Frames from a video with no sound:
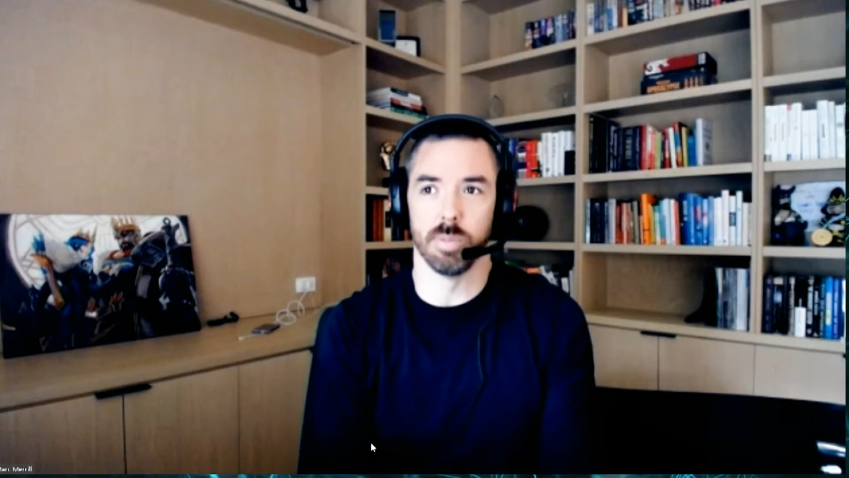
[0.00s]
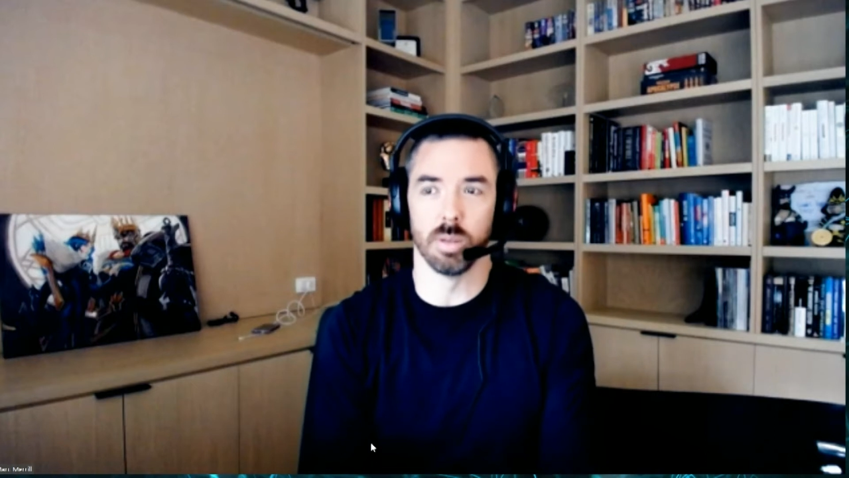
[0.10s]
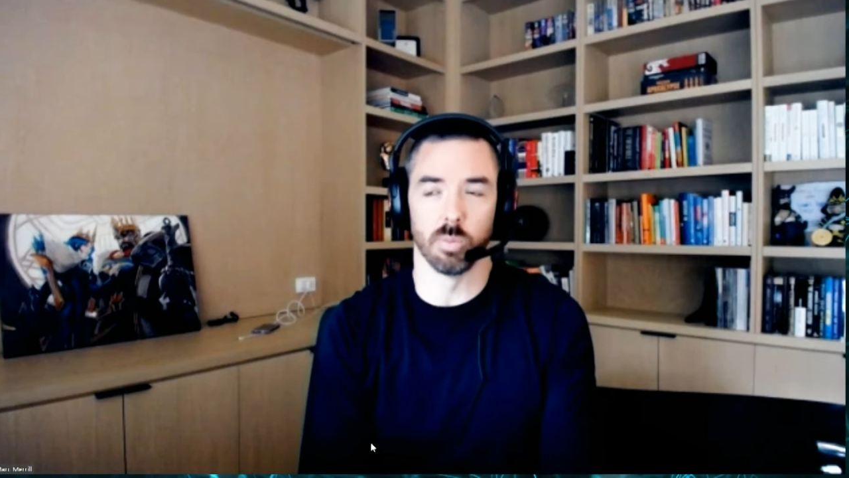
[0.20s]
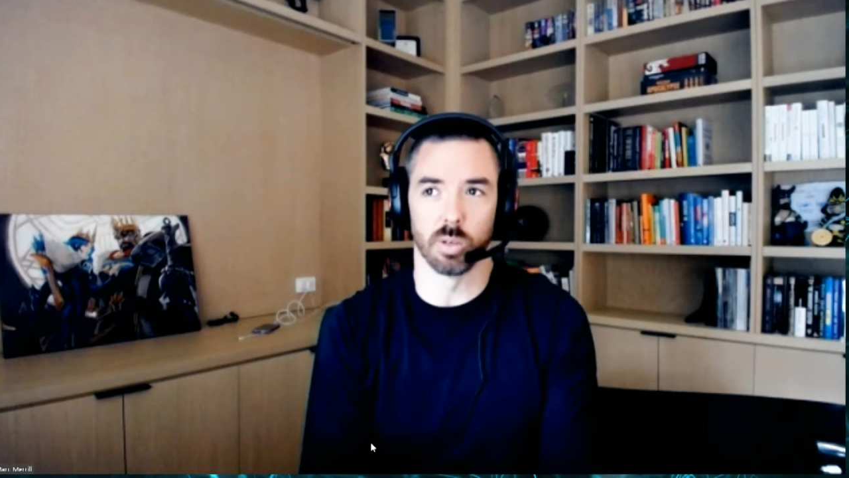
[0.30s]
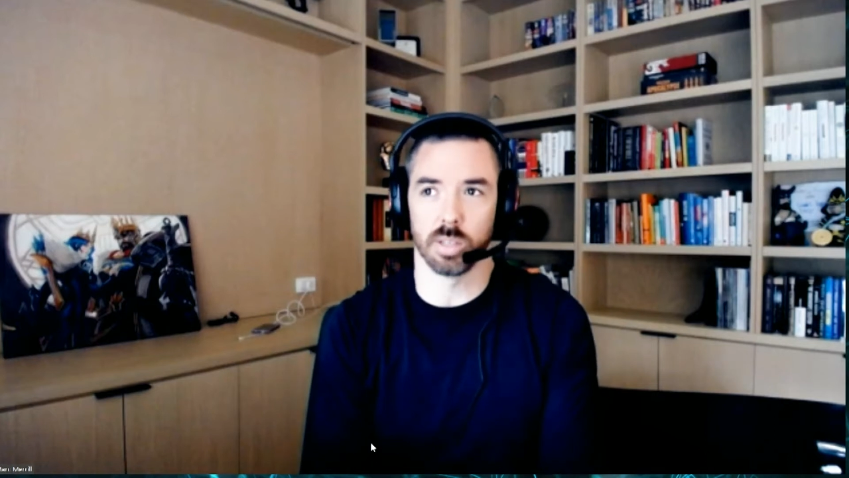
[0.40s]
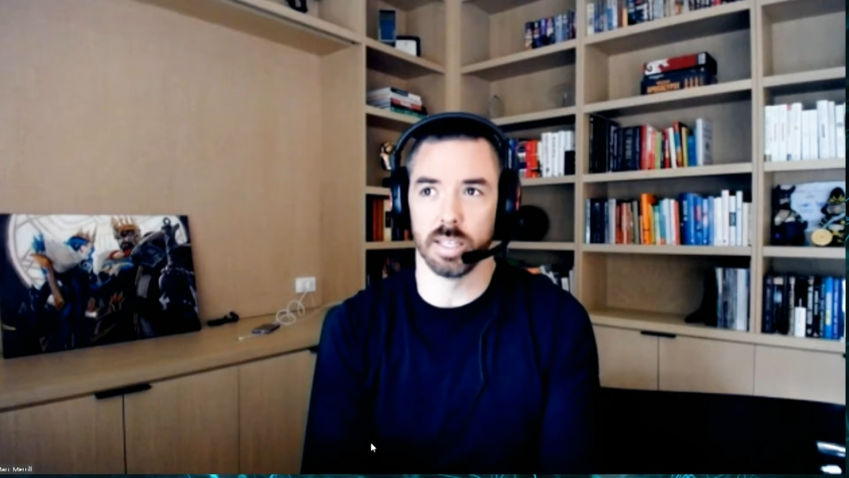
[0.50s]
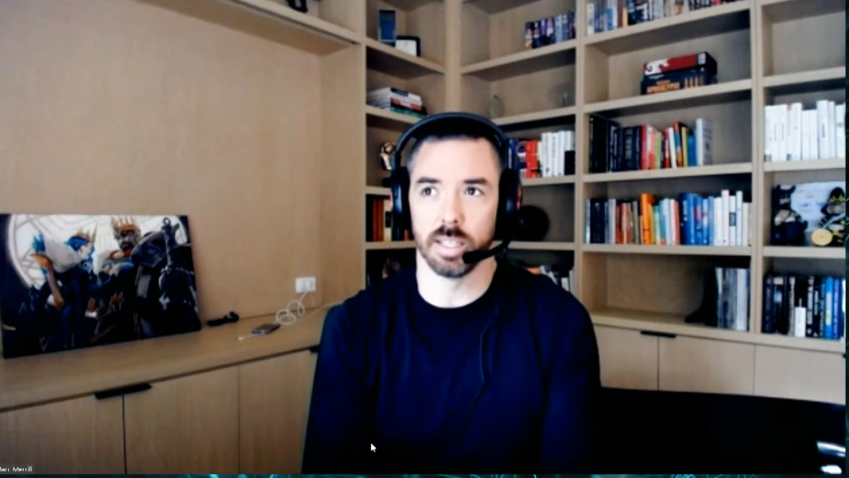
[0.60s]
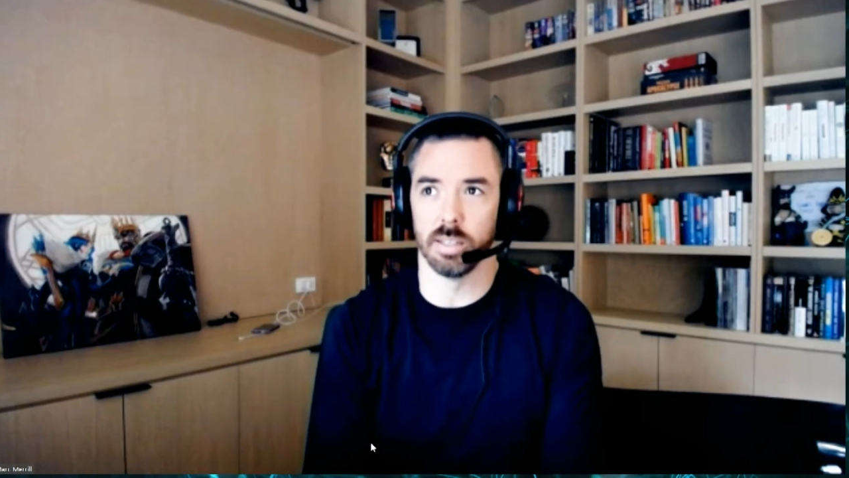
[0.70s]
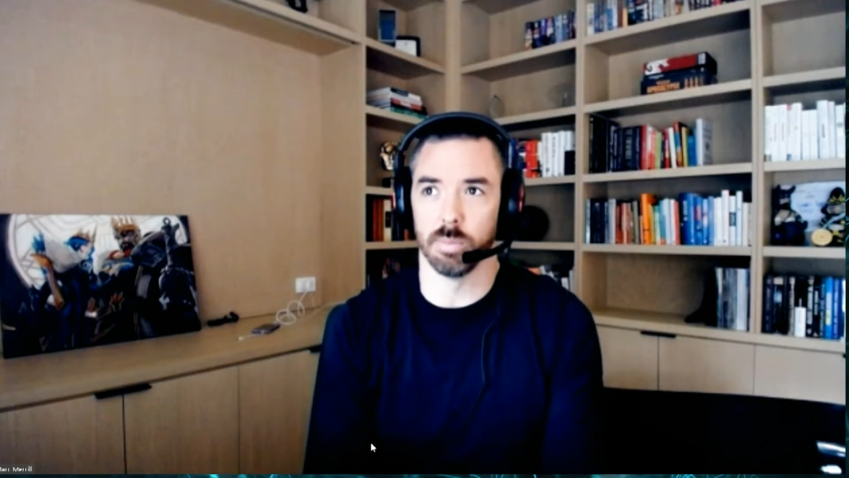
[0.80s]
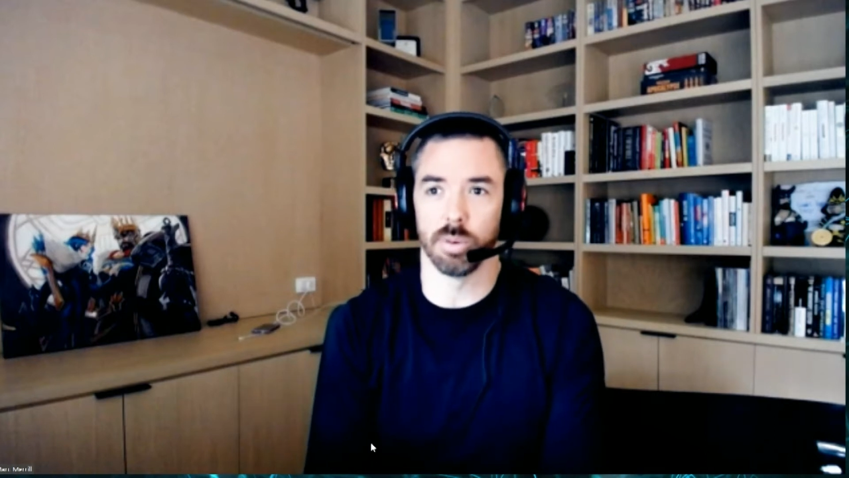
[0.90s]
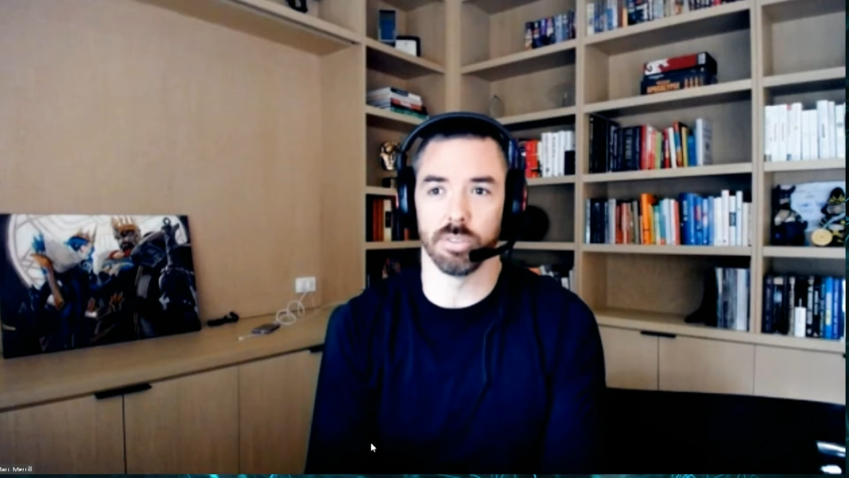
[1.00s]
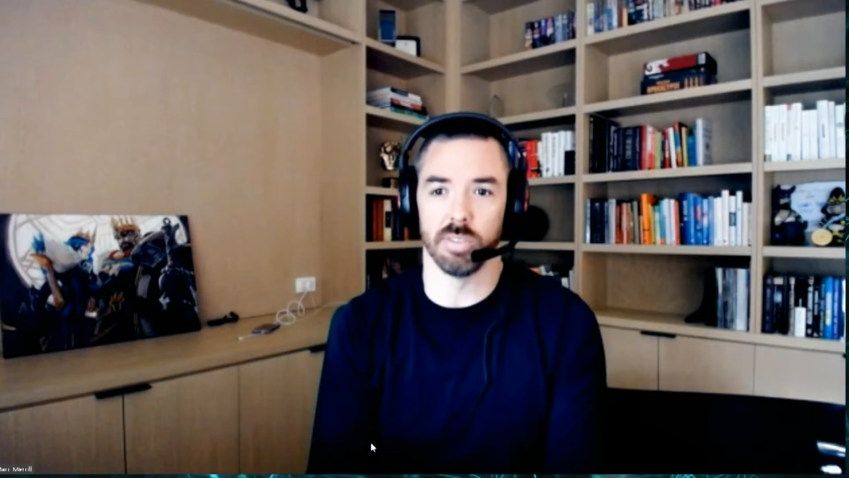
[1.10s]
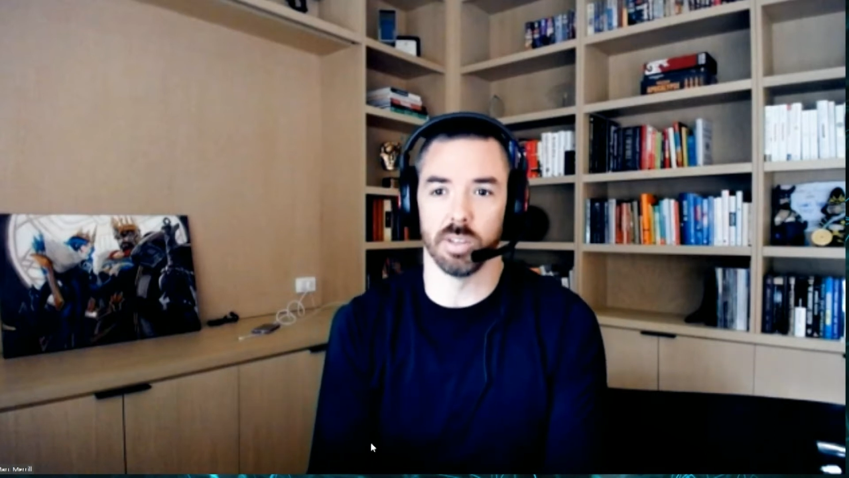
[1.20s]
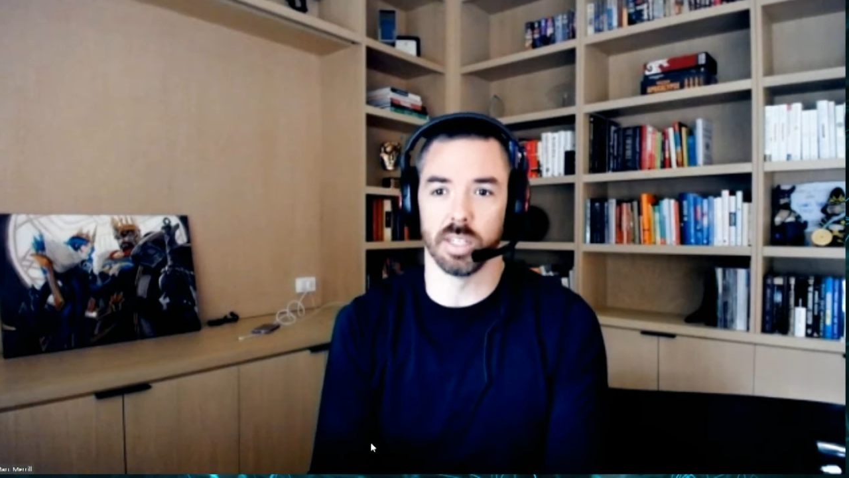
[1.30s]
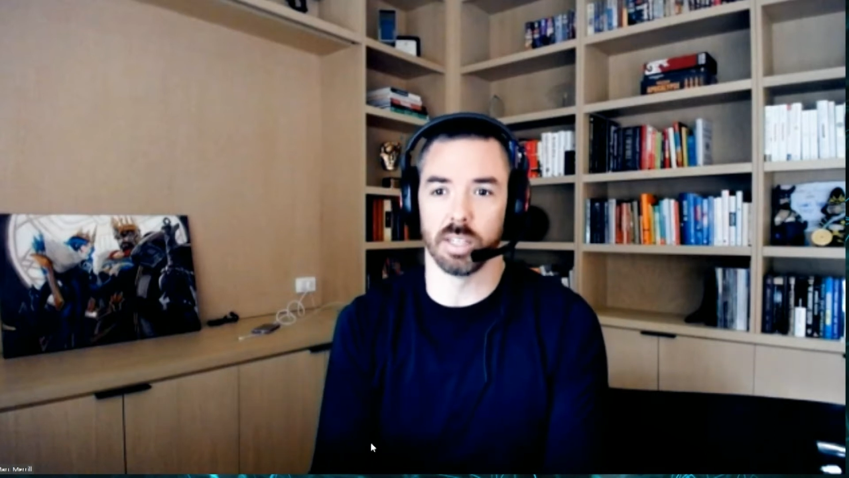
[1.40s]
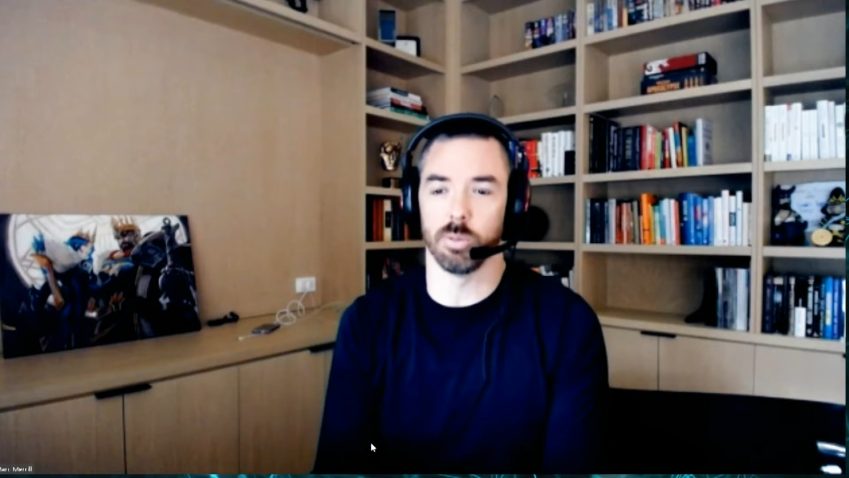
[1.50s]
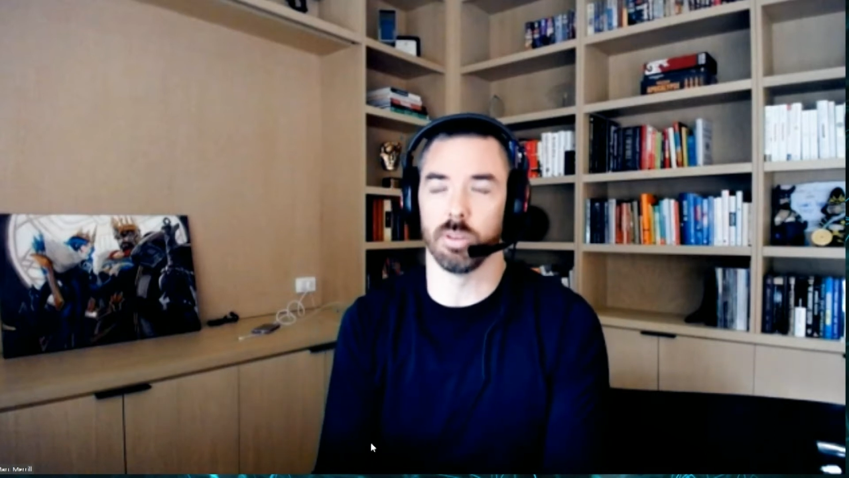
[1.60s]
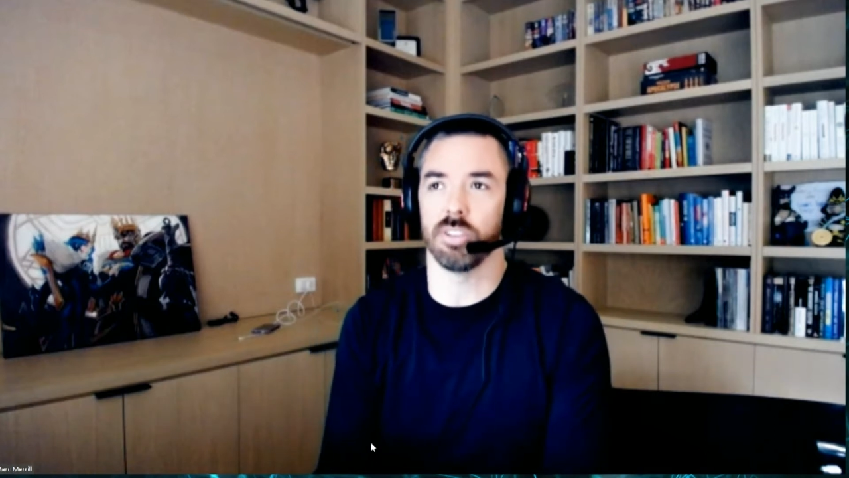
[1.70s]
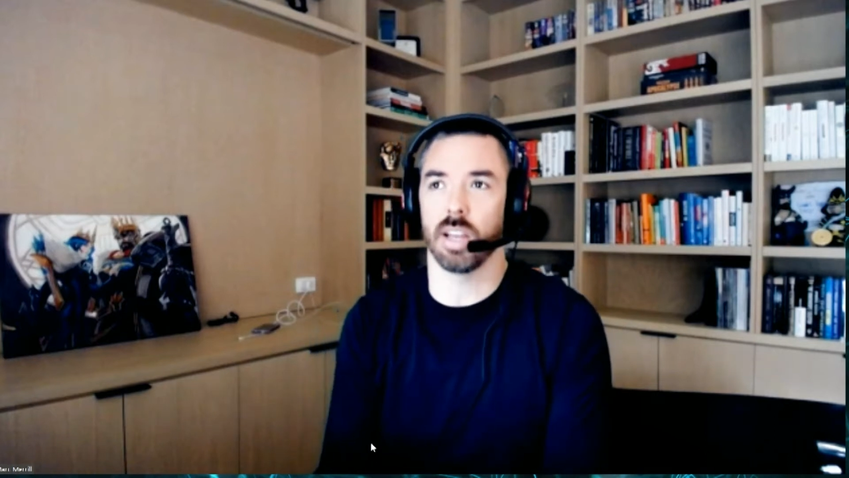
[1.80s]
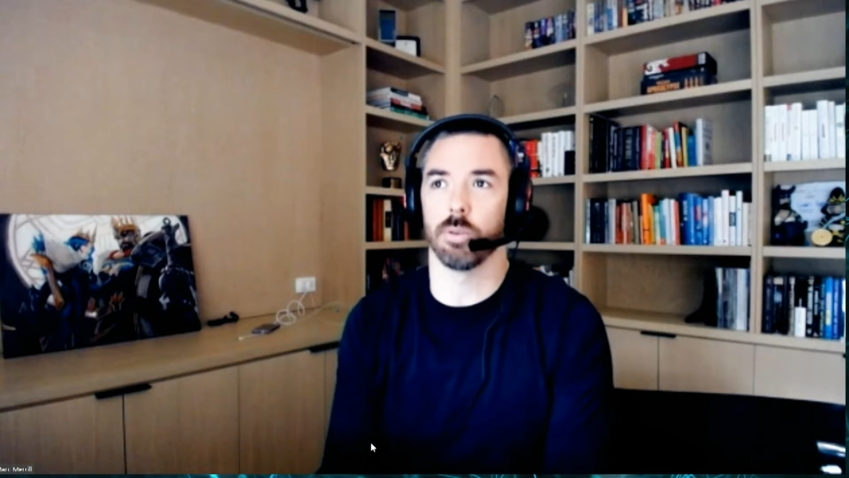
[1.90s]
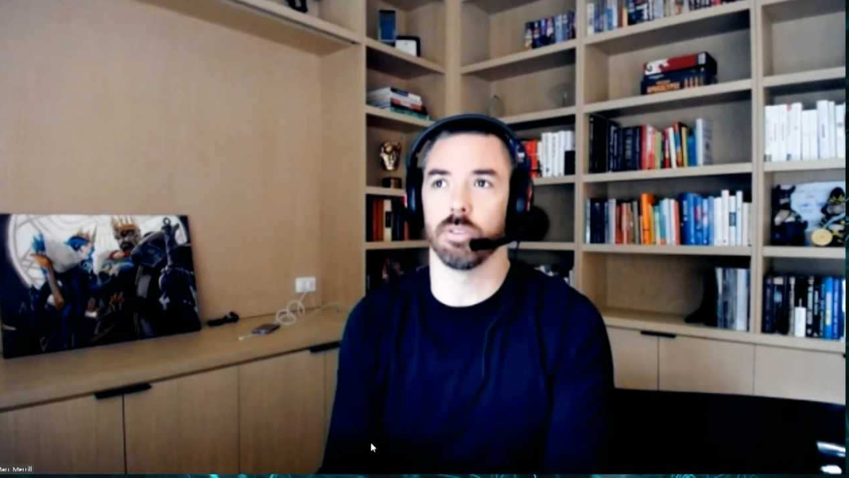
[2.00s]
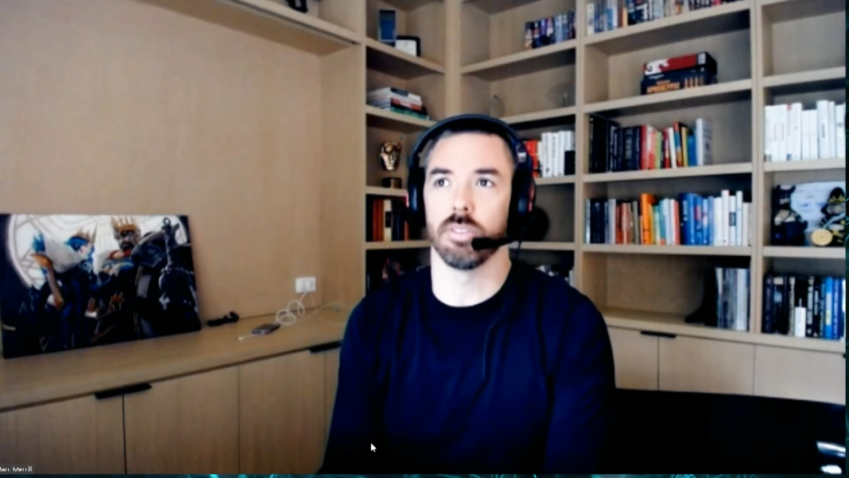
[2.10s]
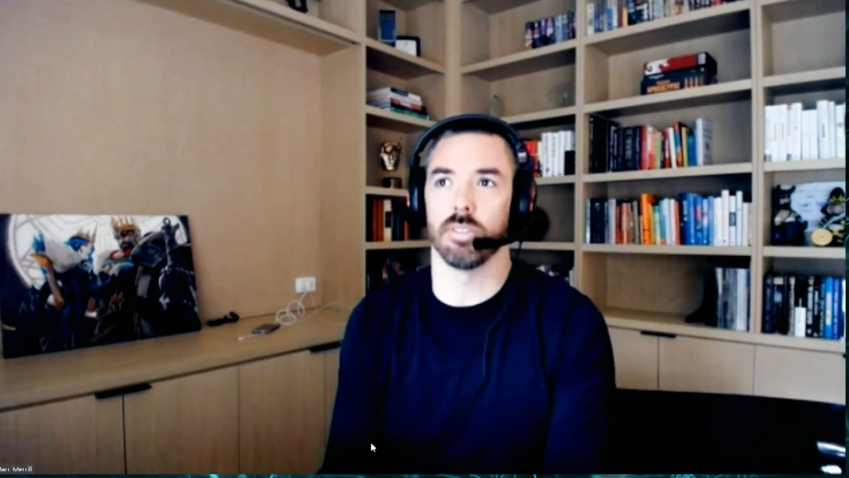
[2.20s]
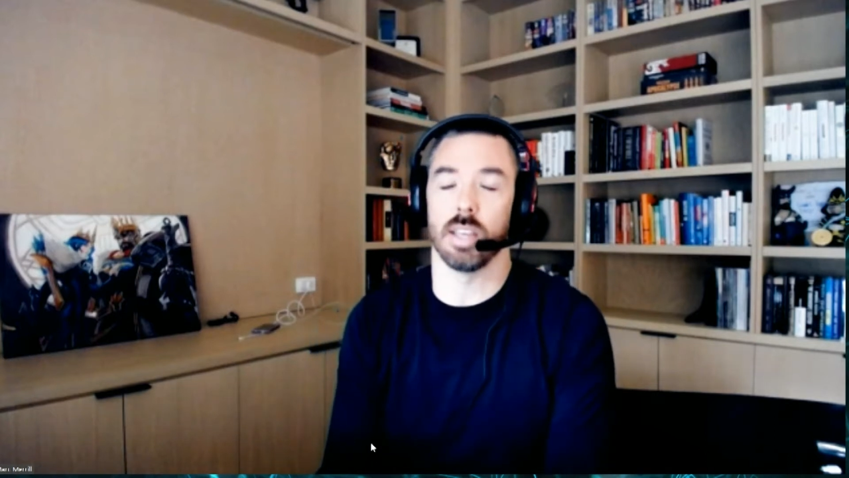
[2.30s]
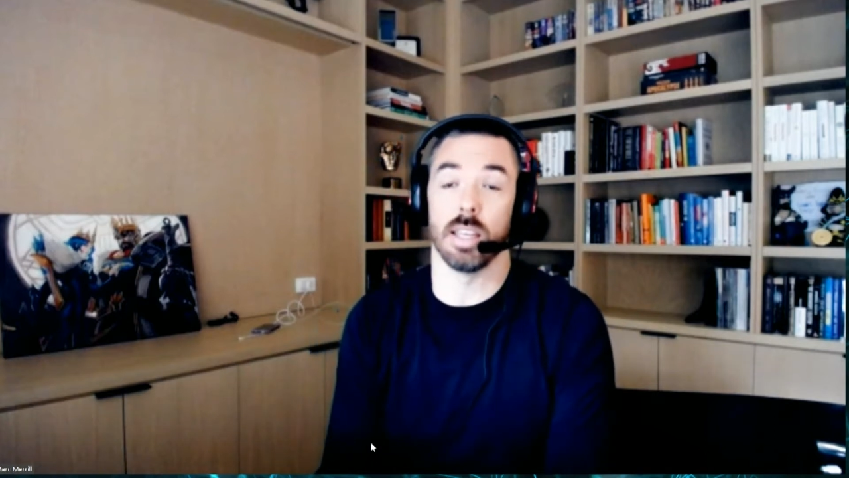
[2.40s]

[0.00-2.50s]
been working and persevering through these challenges,